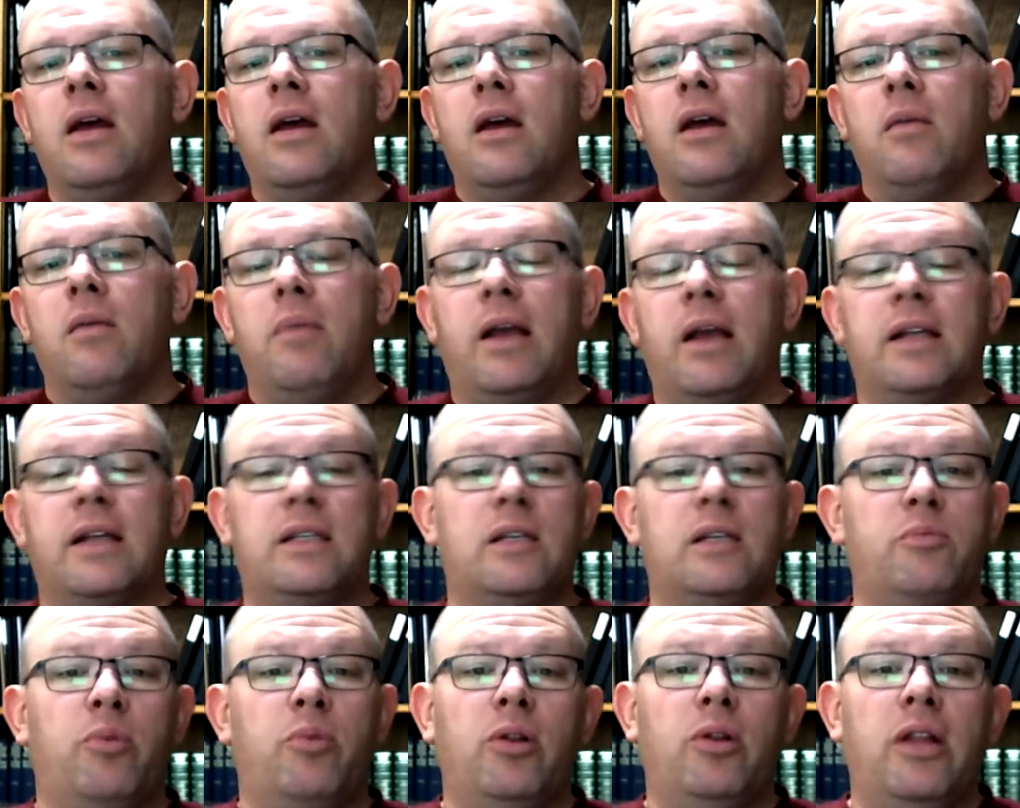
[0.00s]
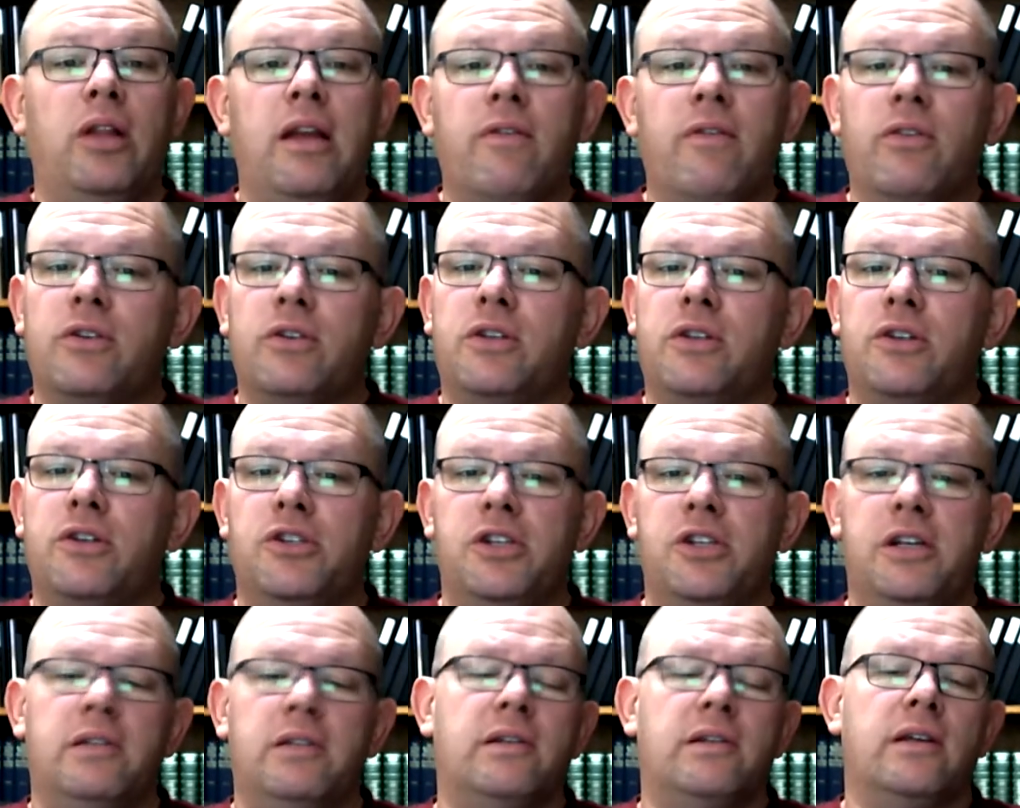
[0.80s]
Because as believers in
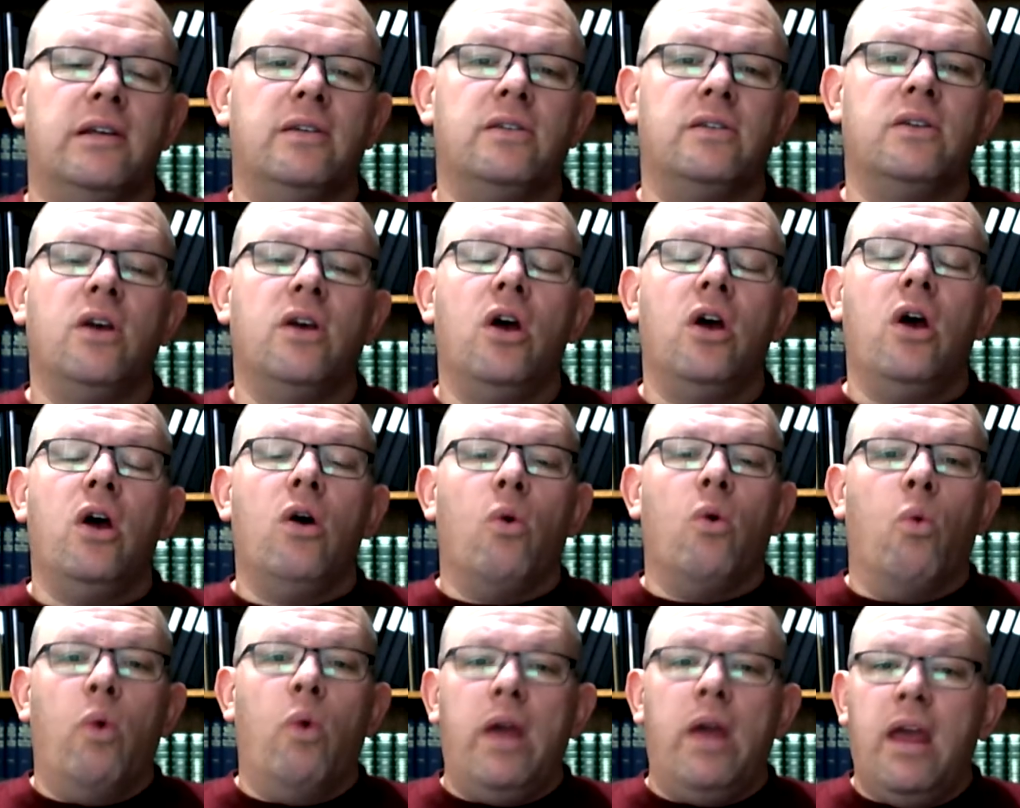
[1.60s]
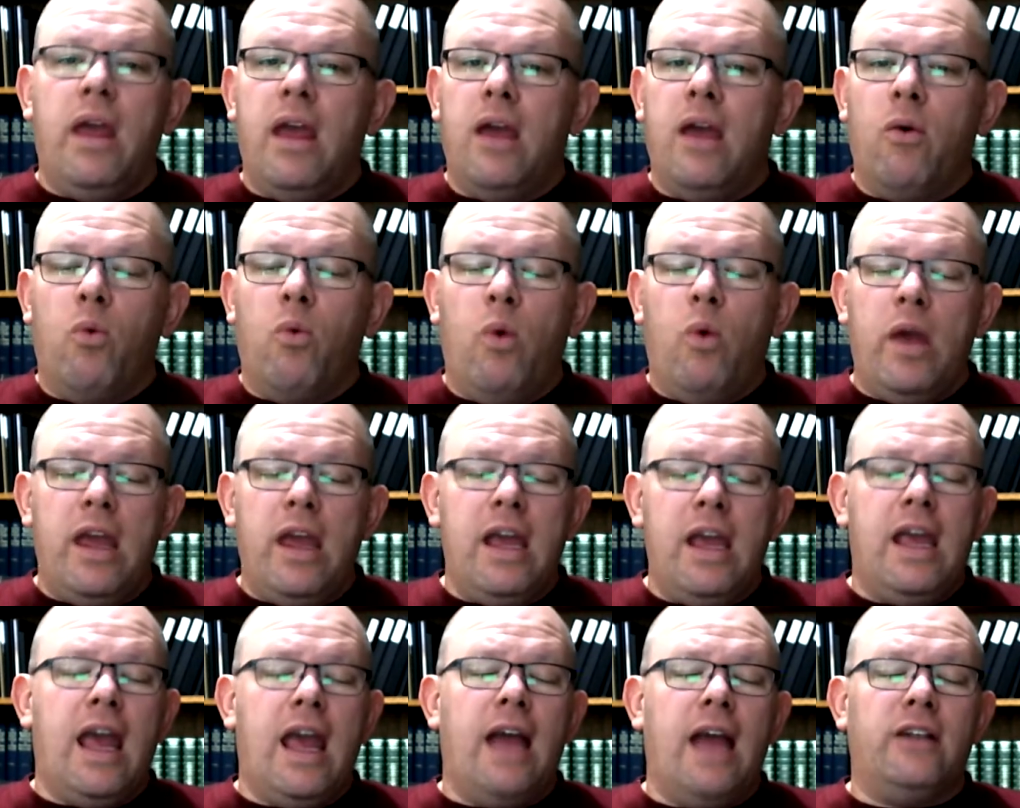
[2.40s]
Jesus, we
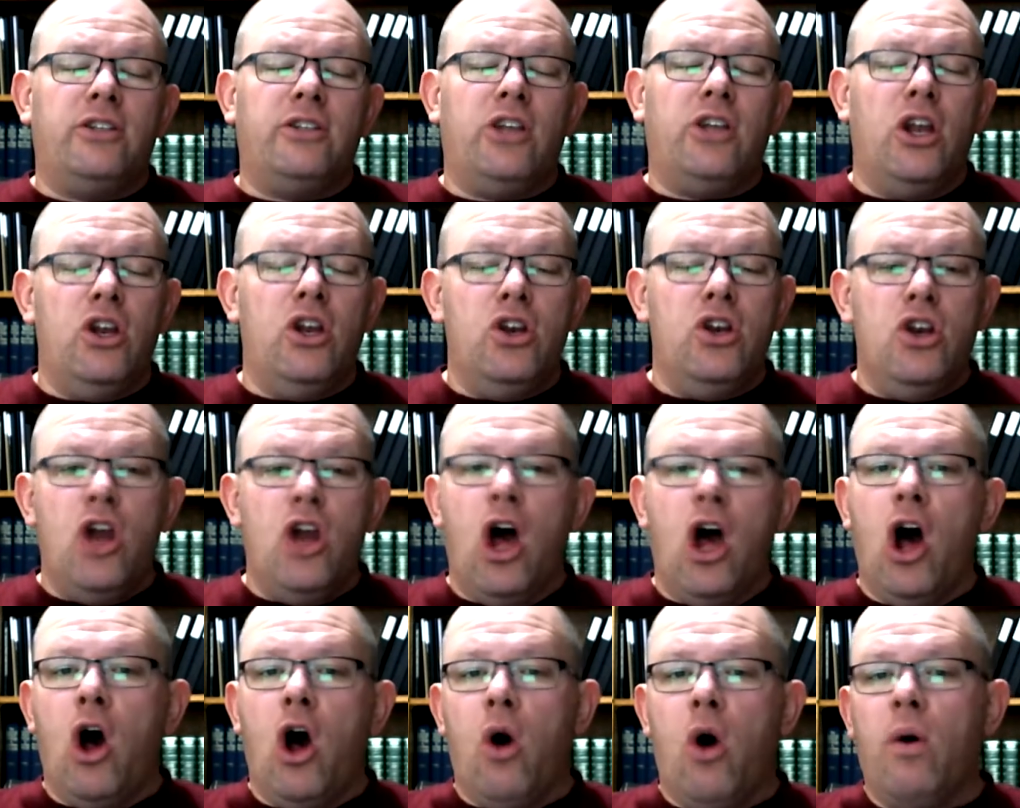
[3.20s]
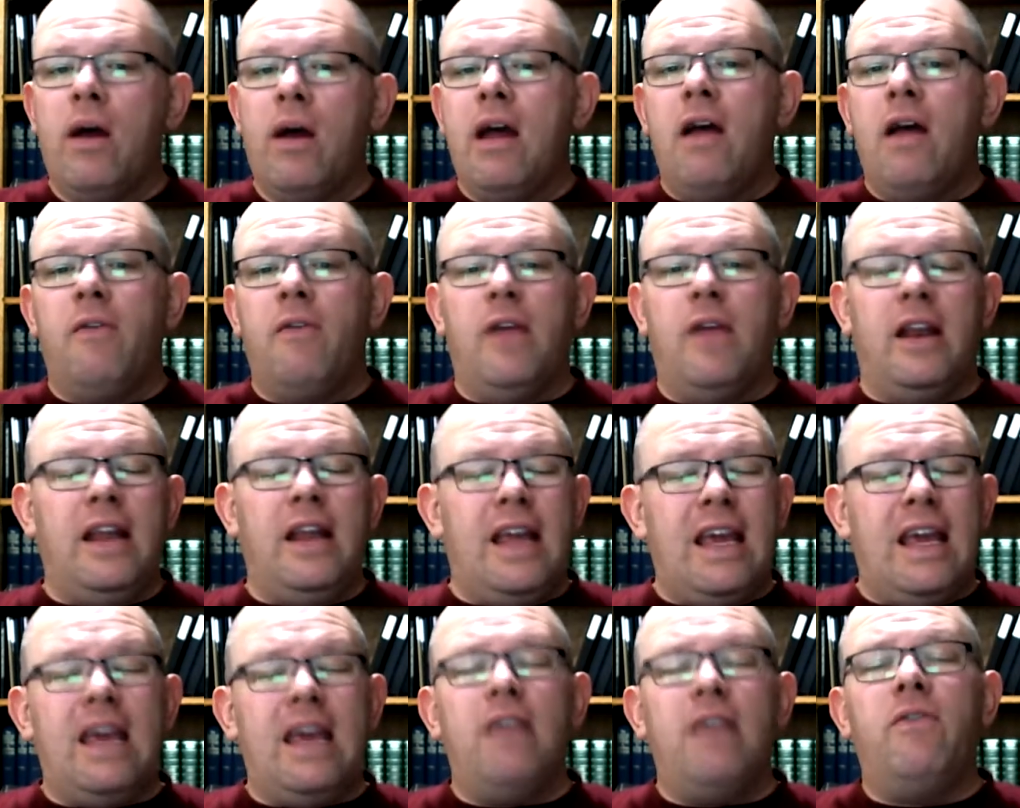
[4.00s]
get to know that
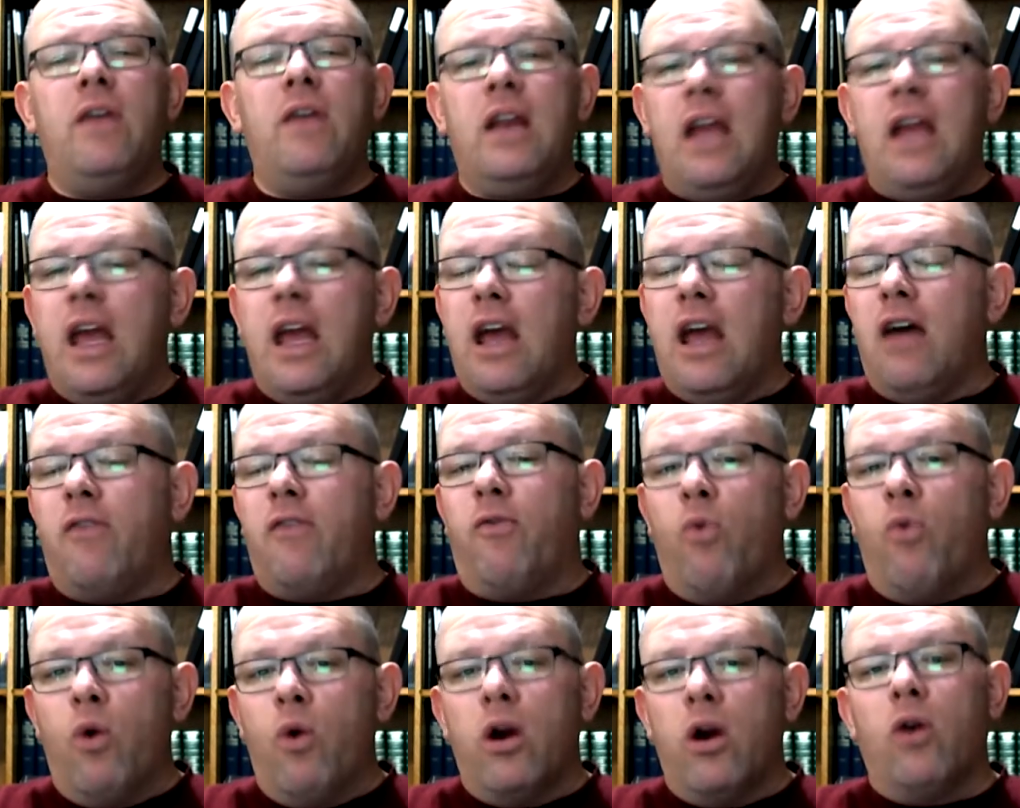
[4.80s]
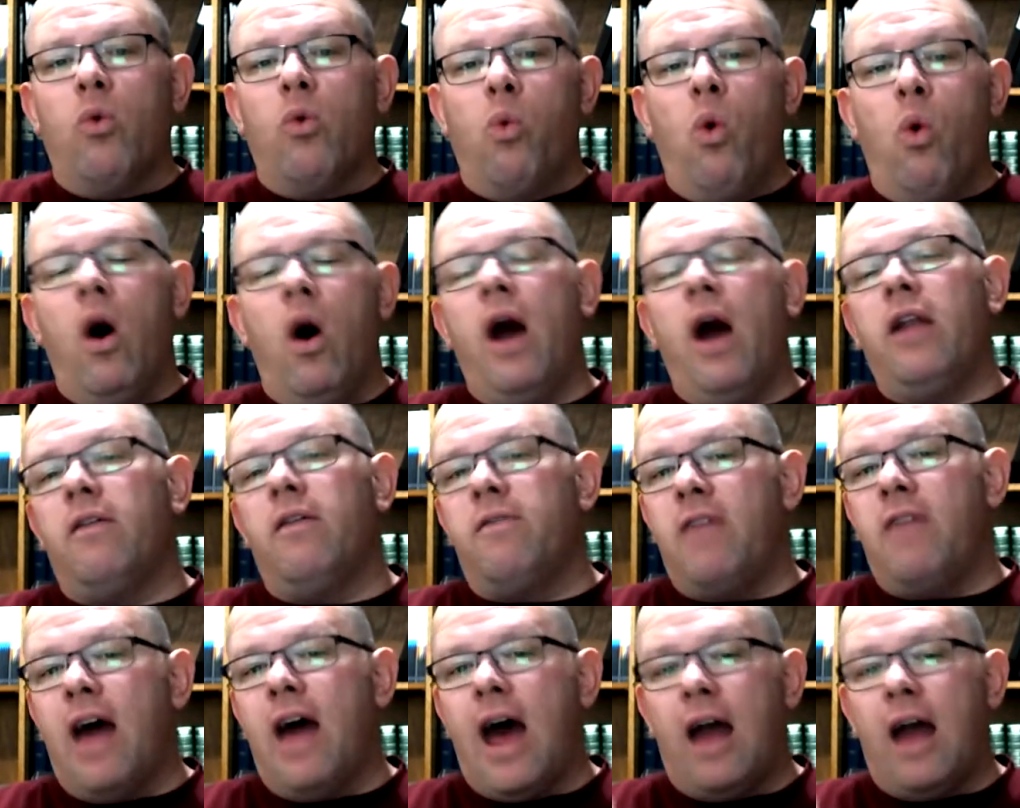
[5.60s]
even if we're one of
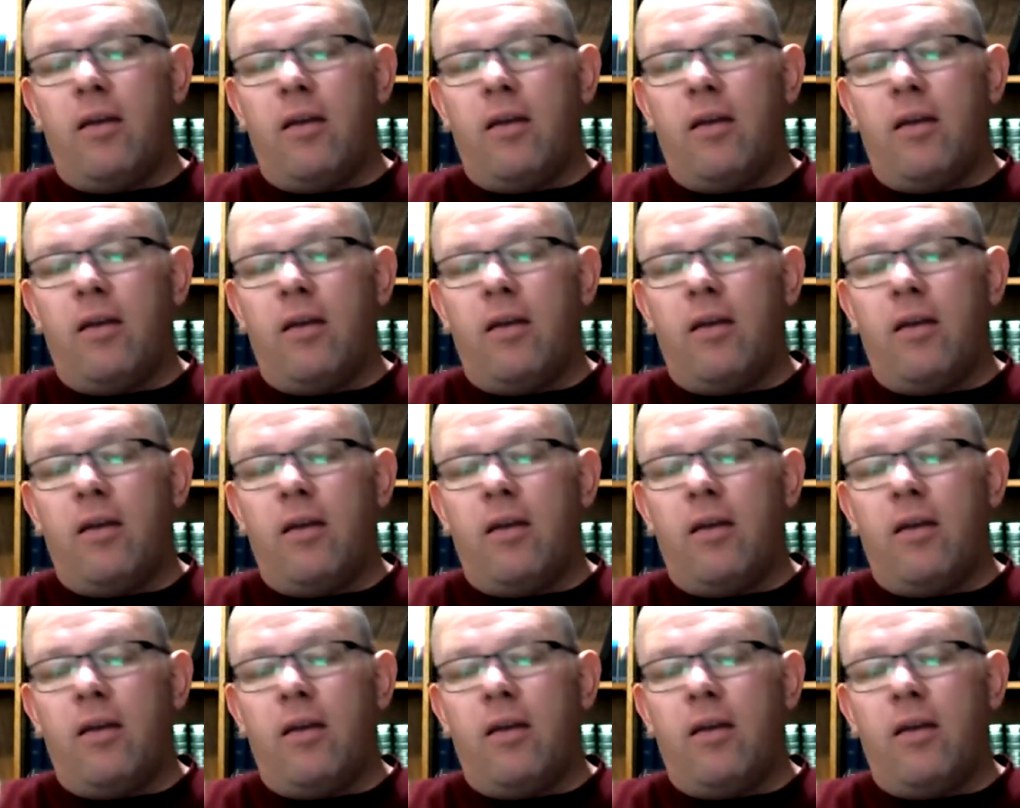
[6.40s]
that